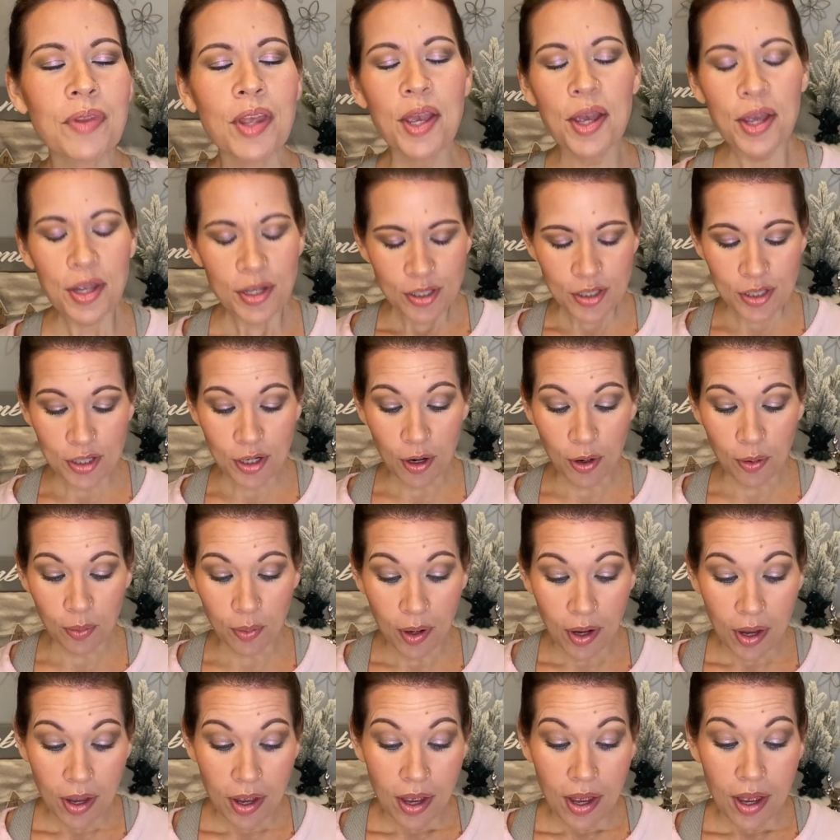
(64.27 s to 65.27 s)
So
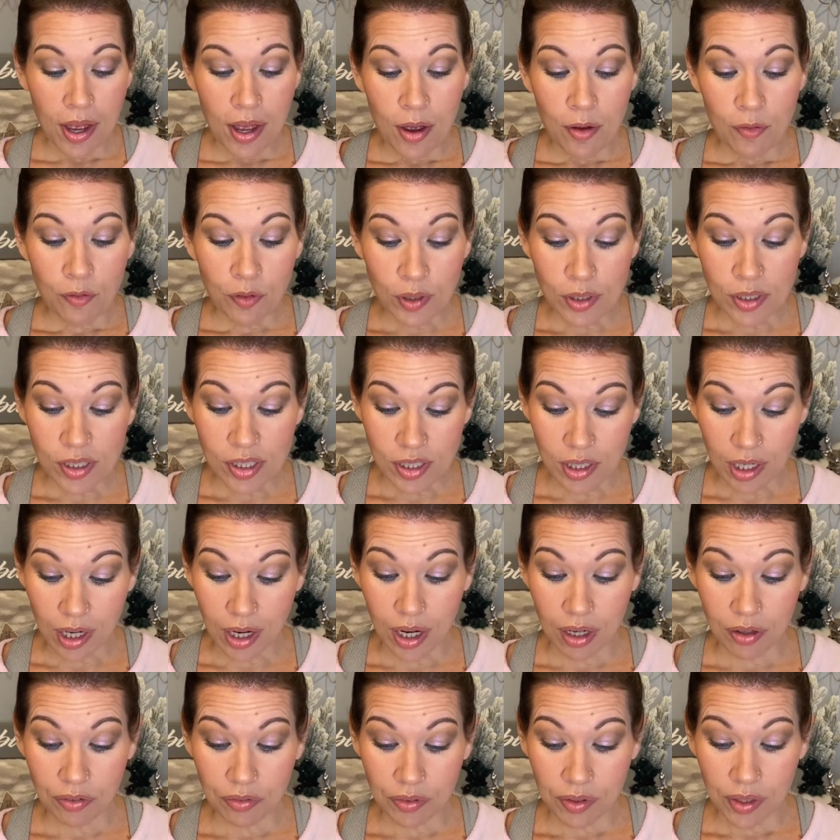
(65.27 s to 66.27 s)
first
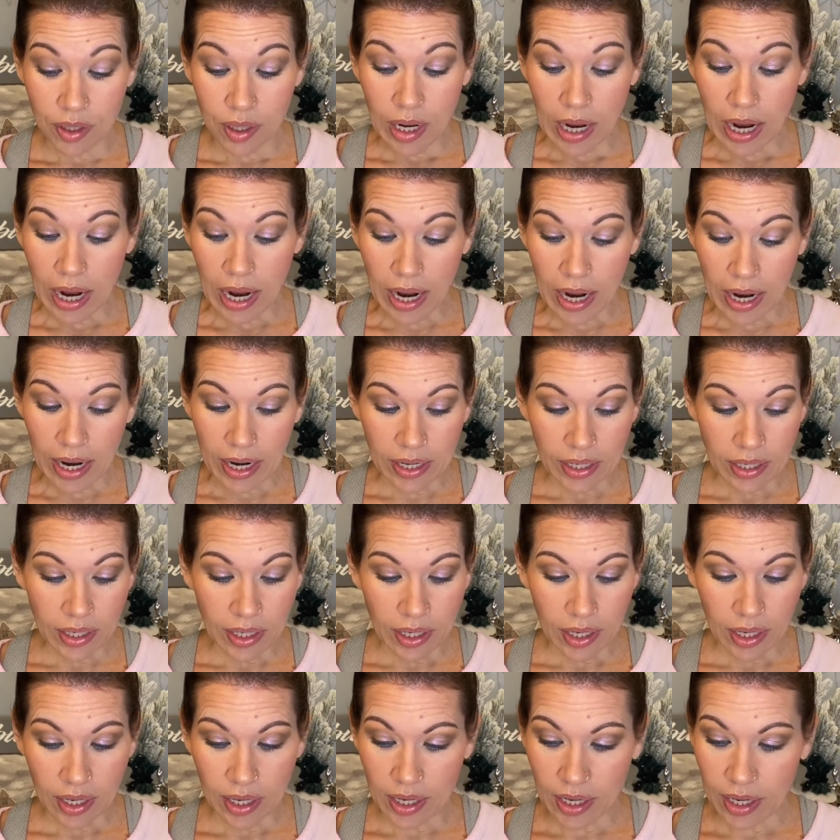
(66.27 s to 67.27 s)
off, I
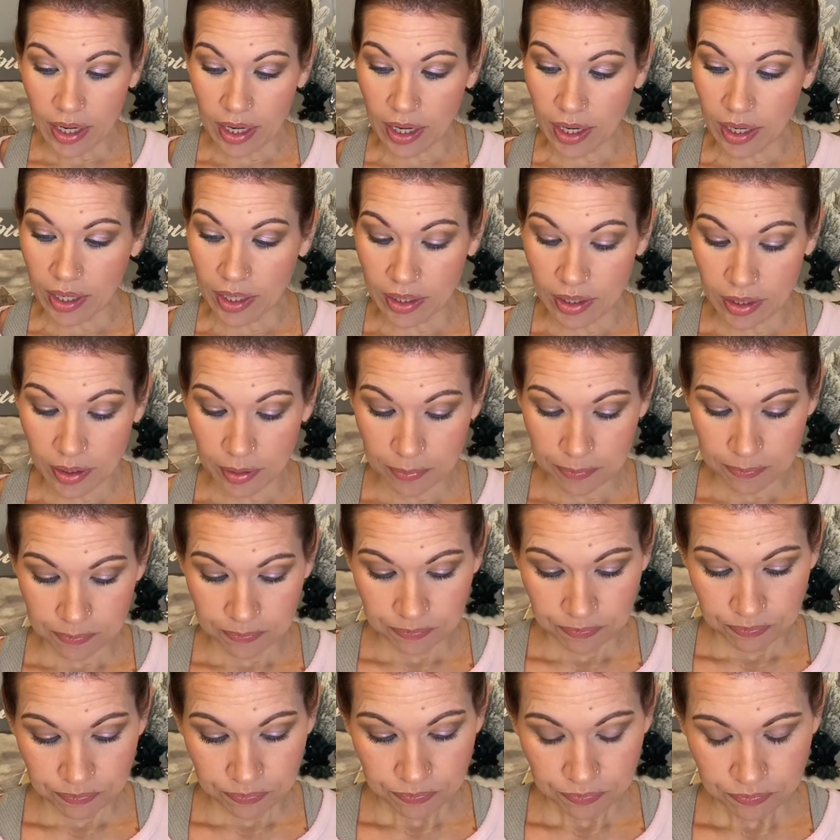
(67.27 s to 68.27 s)
had,
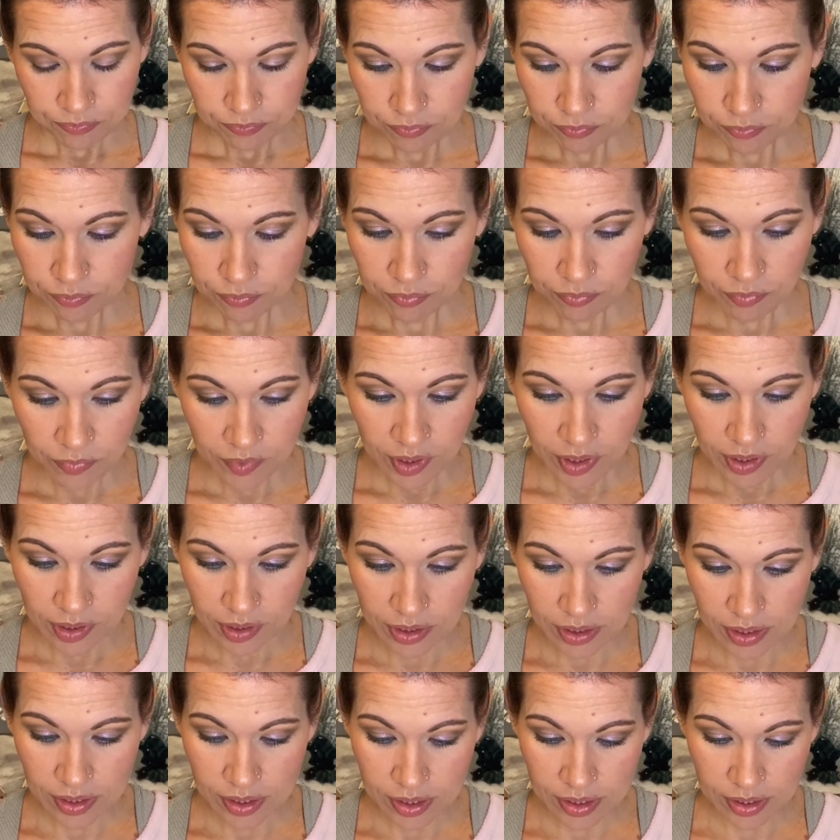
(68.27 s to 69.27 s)

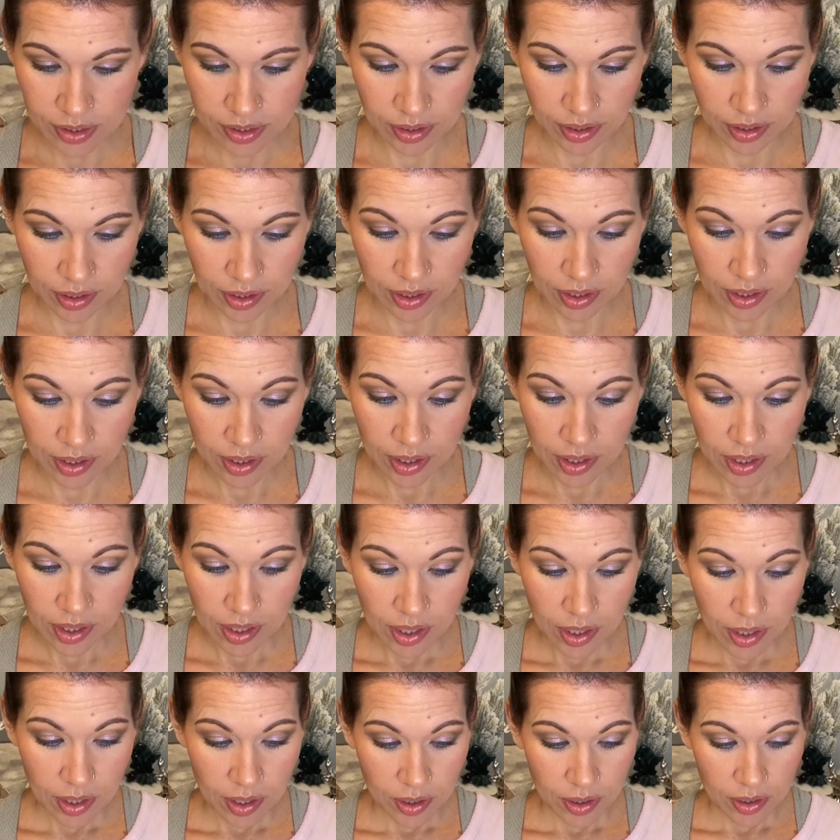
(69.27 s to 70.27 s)
let's see,
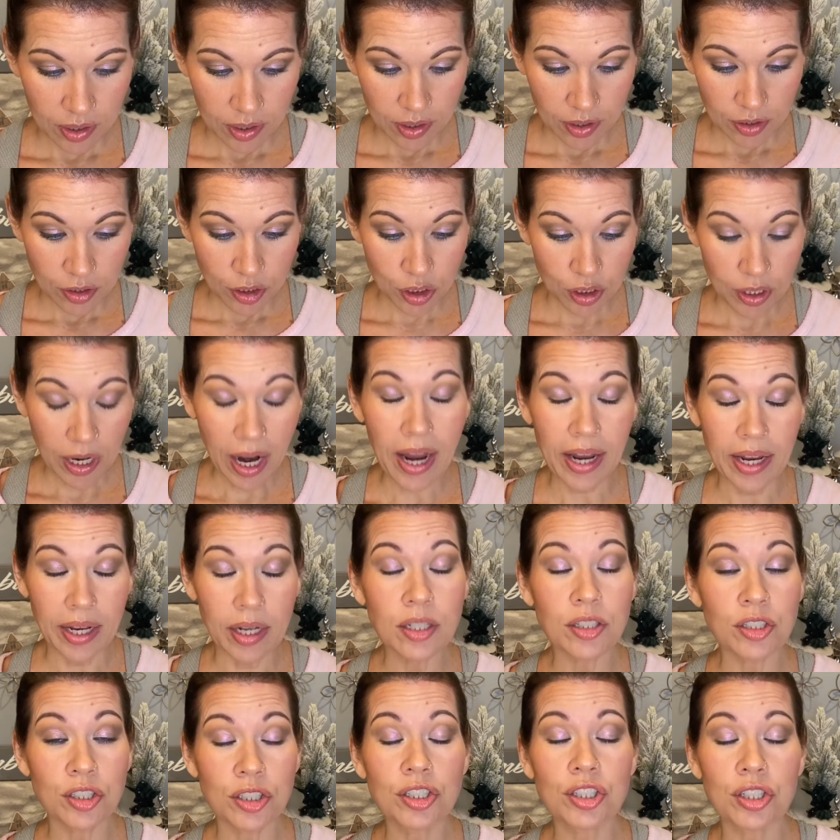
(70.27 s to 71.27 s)
I
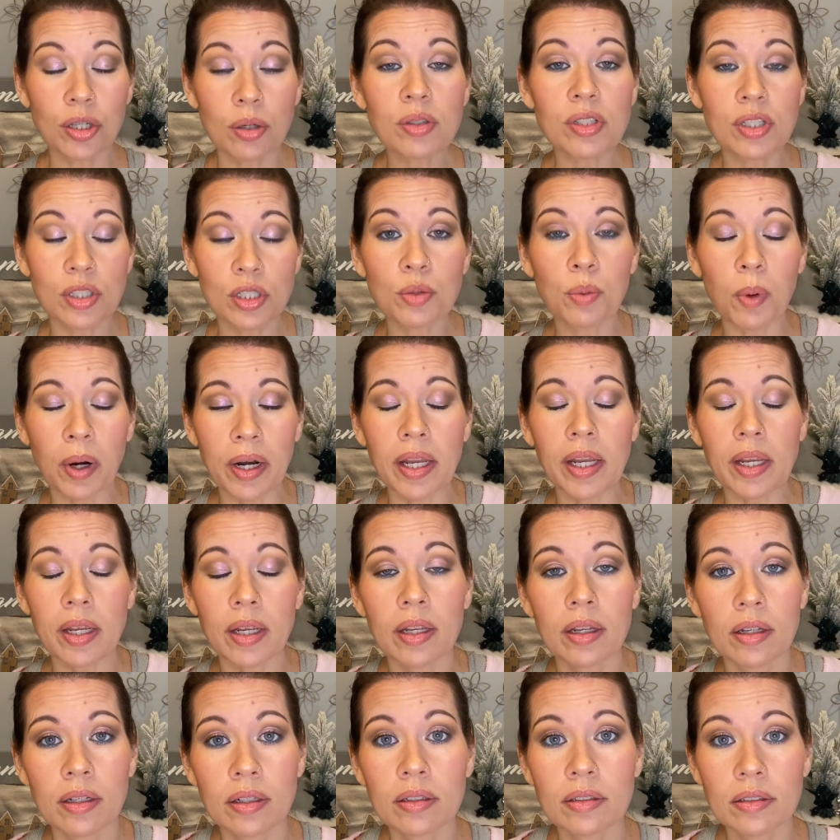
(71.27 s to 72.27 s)
had chosen 20
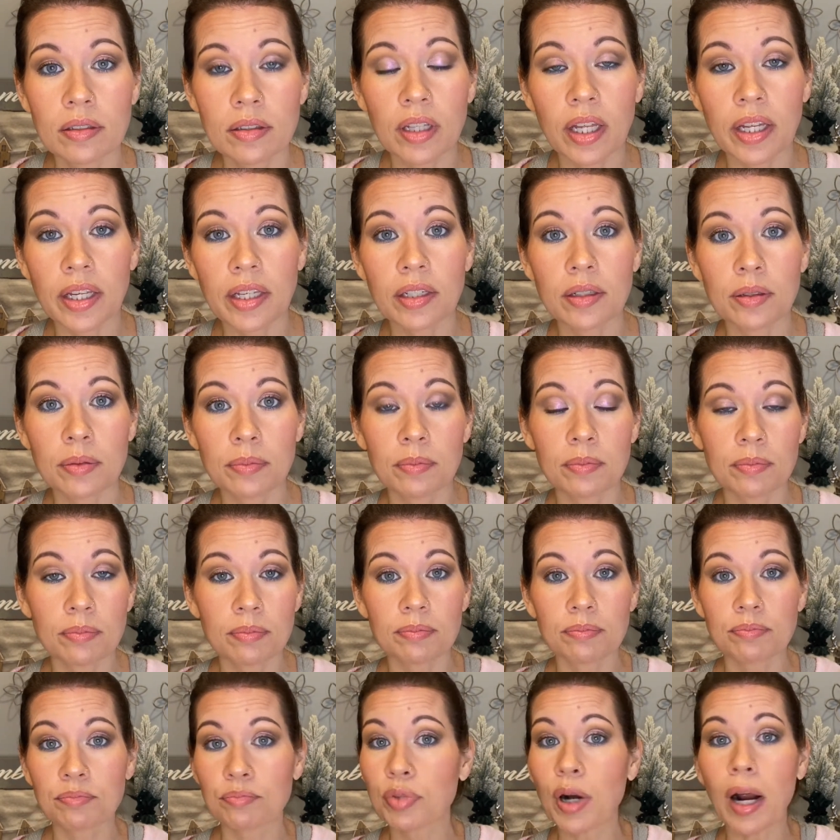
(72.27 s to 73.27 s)
like
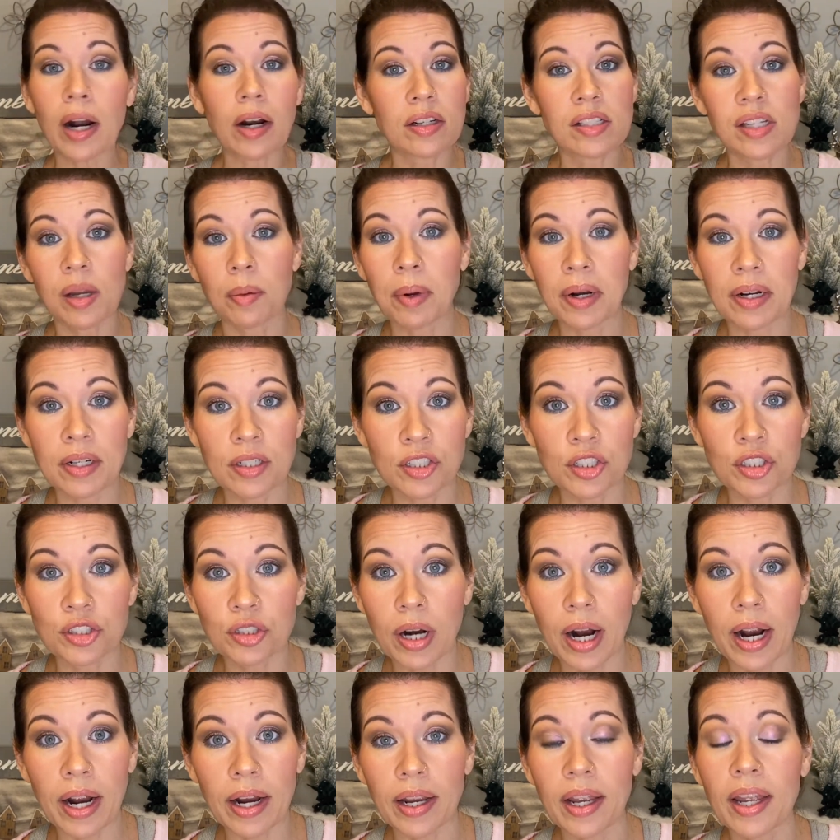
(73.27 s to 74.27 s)
products I wanted to
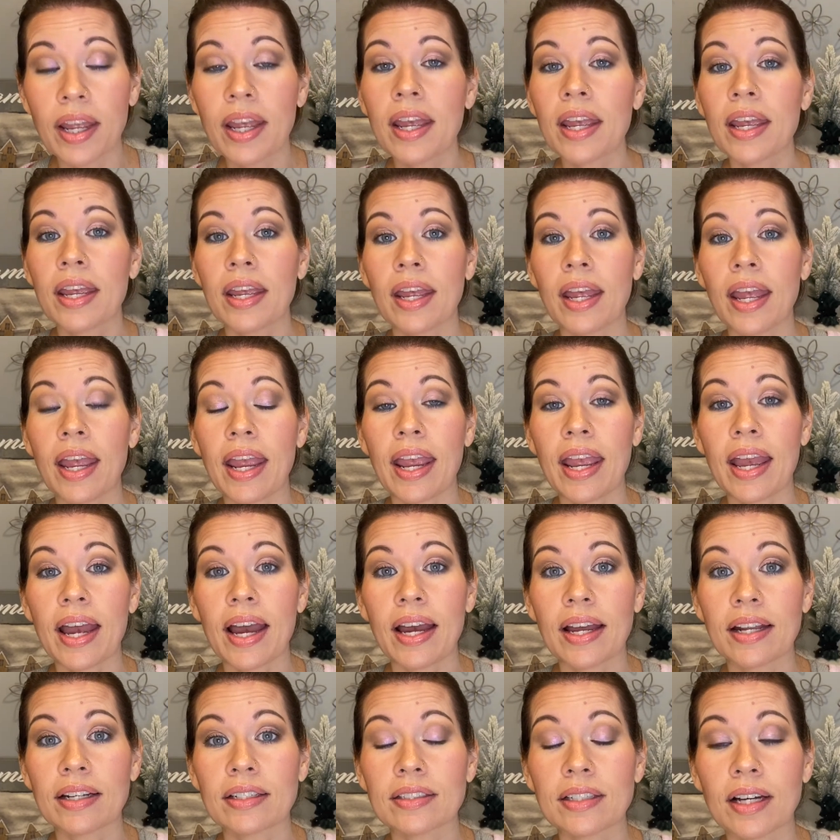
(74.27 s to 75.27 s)
try.
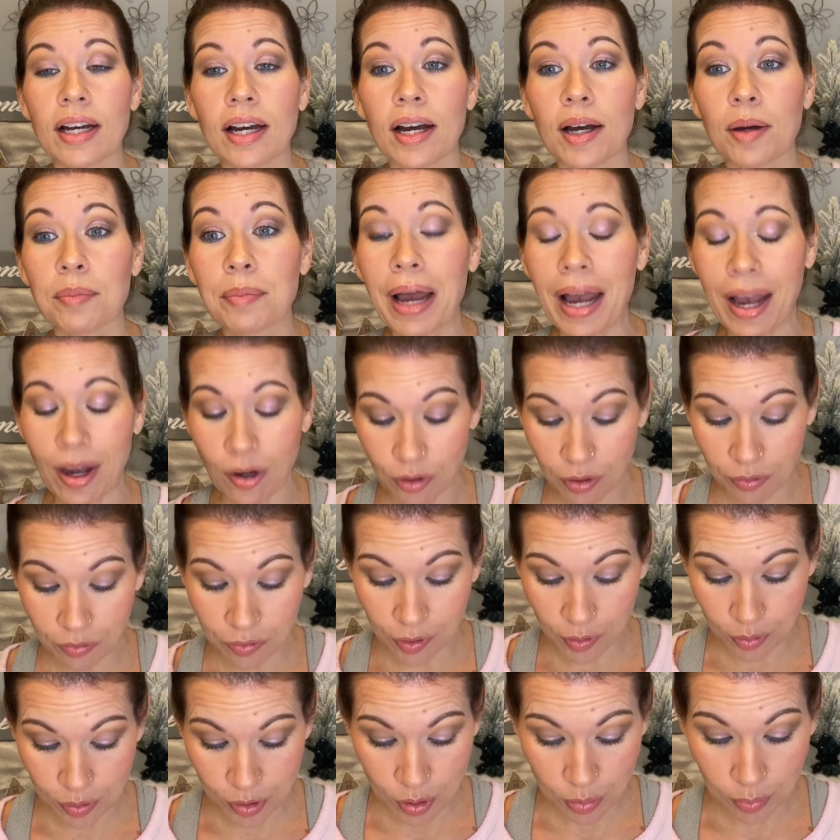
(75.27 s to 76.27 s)
And out of
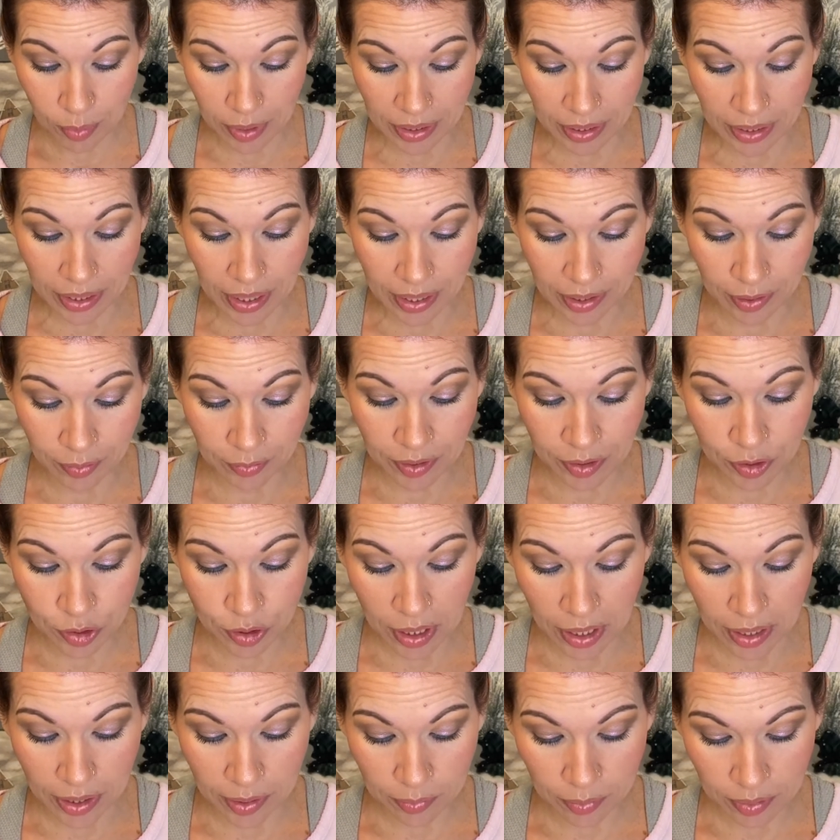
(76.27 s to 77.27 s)
those 20, I only
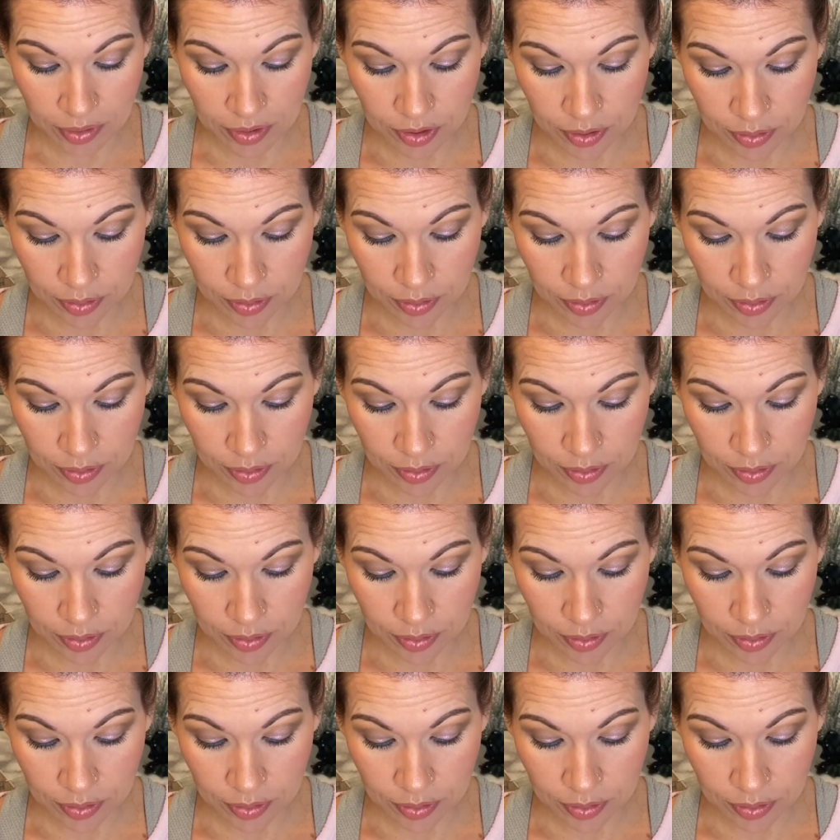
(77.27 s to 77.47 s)
tried 5